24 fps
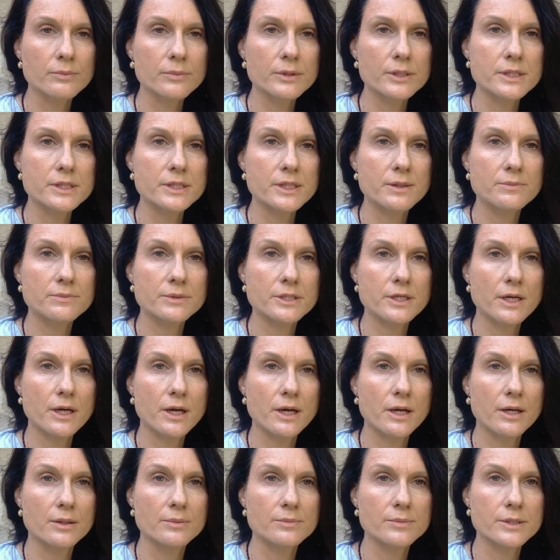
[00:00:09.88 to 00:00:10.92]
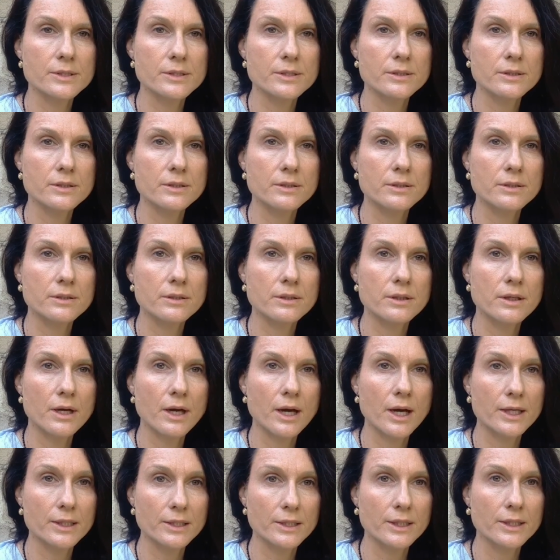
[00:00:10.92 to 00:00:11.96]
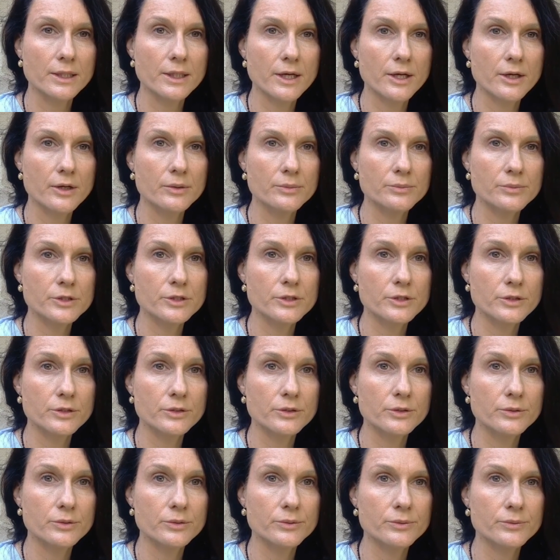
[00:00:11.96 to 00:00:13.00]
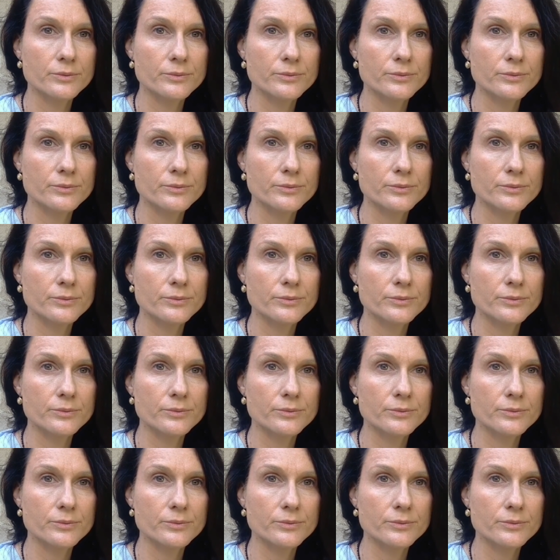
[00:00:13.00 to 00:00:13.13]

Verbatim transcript: But sometimes I need help too.